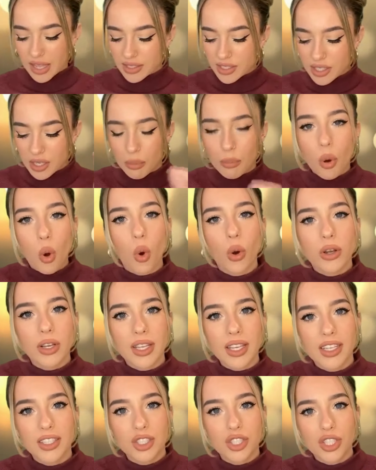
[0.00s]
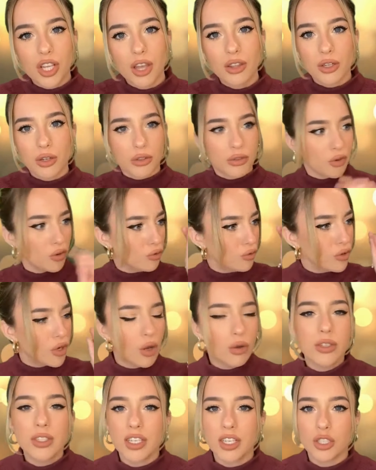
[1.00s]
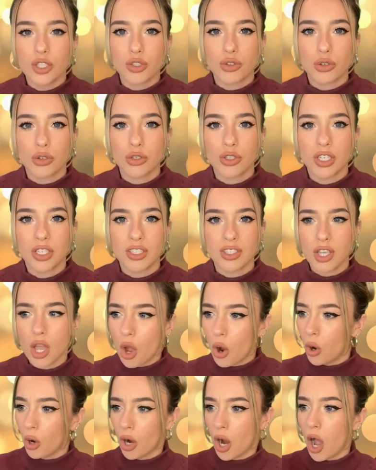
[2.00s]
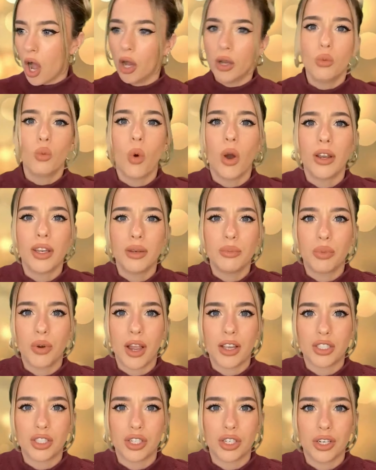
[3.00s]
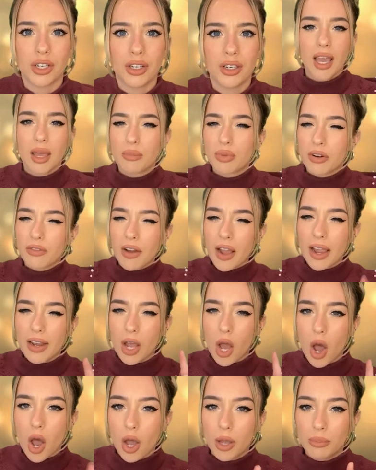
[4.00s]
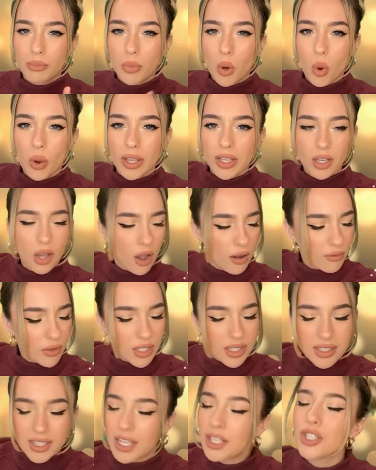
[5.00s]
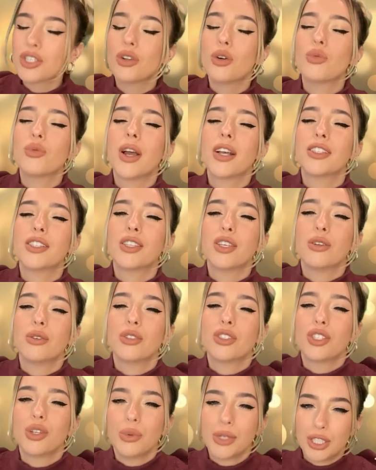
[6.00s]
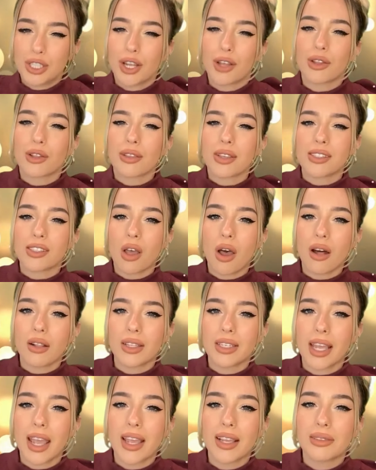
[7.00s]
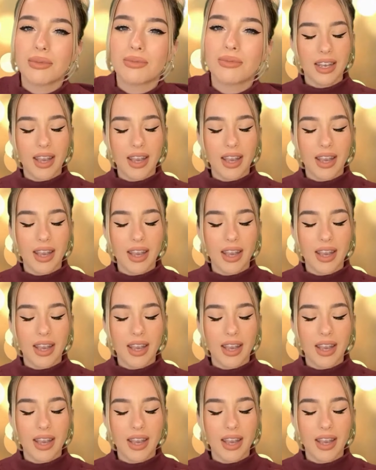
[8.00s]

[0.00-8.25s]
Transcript: And support each other through nosy intrusions or unwanted pressure and provide on-point conversational rescues to each other this holiday.